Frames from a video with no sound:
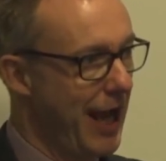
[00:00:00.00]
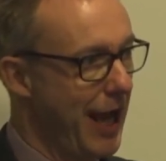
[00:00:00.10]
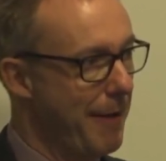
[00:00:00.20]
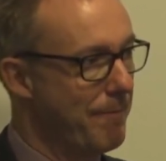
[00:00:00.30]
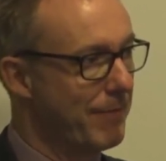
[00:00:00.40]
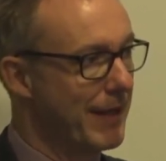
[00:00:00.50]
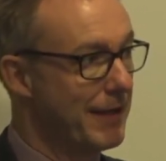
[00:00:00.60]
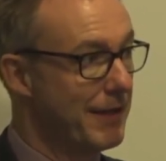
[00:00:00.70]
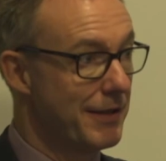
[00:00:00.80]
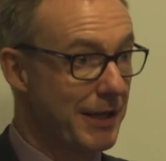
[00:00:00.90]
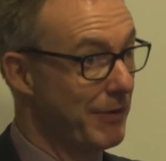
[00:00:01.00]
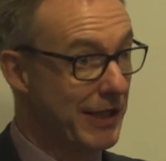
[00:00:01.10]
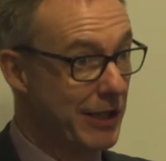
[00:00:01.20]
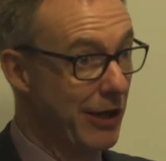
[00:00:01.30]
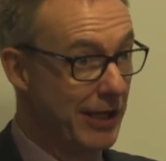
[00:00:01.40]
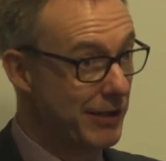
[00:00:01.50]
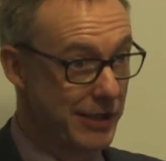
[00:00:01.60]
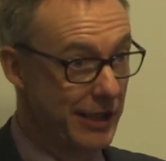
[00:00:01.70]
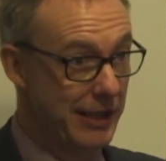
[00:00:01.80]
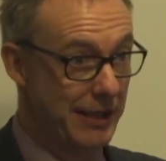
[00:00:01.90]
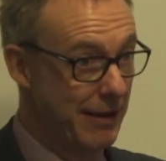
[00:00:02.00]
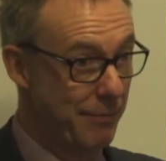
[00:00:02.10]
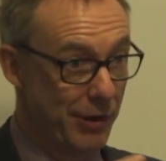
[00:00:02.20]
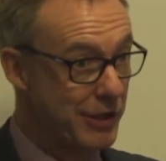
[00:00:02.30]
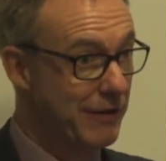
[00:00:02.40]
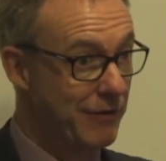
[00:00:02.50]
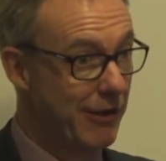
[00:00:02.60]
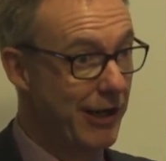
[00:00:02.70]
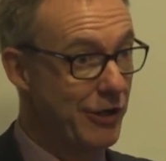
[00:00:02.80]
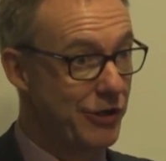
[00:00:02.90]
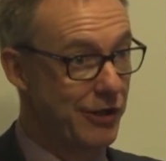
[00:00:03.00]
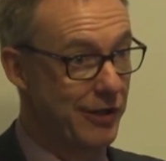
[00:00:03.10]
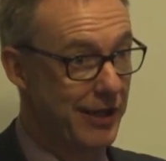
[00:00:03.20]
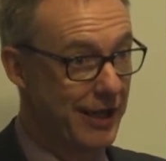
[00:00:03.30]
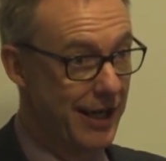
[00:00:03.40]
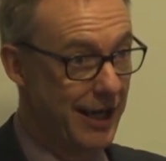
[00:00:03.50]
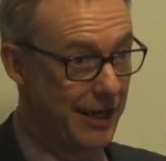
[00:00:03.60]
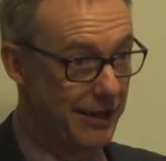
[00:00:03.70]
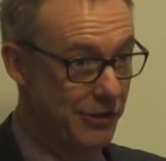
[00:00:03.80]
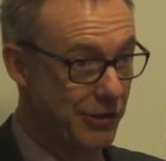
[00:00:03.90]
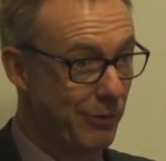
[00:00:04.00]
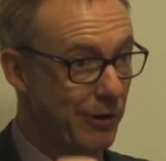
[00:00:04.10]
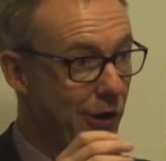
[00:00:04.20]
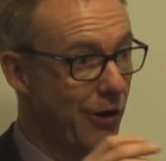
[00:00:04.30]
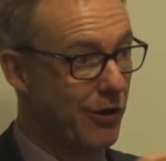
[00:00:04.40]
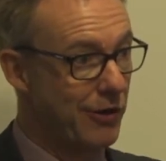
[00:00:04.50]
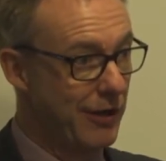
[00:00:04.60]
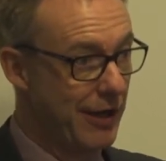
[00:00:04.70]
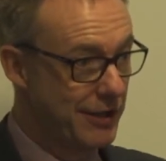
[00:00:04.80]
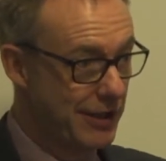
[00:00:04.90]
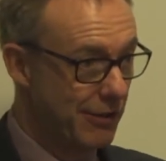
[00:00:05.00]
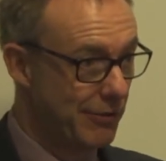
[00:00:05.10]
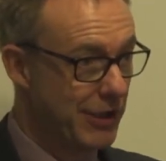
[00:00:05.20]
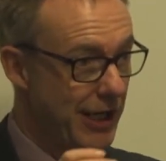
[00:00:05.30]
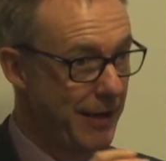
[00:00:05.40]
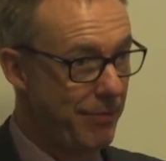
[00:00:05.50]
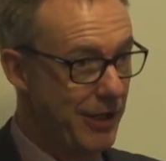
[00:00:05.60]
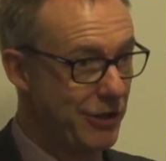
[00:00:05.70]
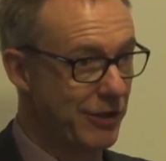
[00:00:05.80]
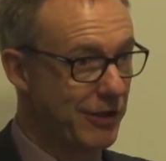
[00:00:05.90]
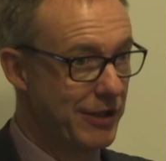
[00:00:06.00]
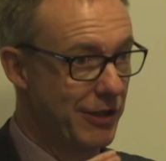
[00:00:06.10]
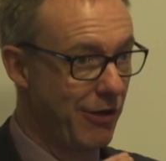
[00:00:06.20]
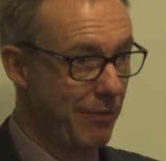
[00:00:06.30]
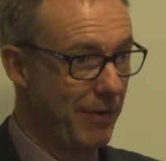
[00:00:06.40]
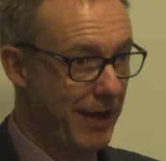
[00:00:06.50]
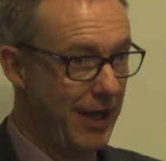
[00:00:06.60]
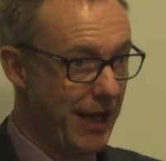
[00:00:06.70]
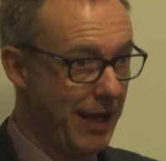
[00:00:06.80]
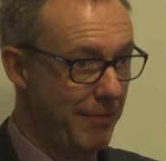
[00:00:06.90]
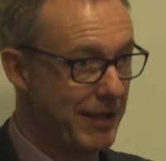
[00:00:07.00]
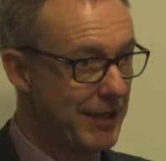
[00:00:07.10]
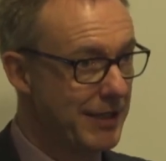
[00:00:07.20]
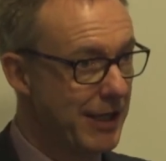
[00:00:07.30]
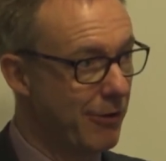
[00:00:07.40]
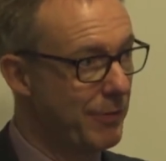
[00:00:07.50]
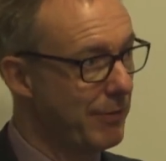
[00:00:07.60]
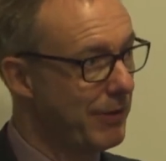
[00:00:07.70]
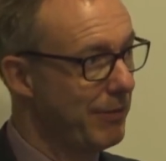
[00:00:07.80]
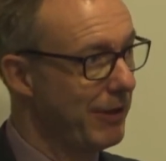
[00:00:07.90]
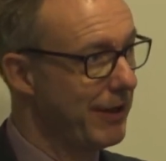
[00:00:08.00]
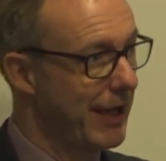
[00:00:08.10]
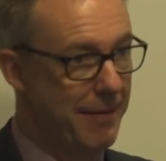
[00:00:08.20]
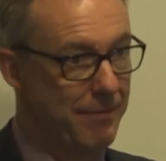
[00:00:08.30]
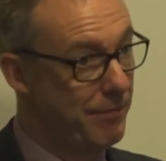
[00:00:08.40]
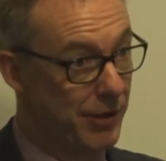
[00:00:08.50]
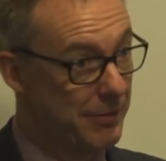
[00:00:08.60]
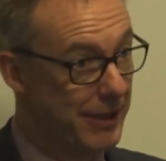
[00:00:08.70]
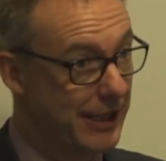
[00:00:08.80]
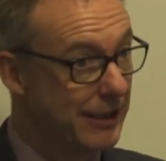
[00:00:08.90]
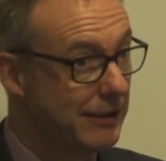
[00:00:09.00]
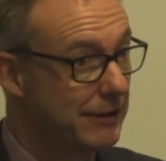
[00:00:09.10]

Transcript: Um, something's going still in a positive direction. Uh, the triple lock, the single tier pension and so on um, is, is helping people at that bottom end.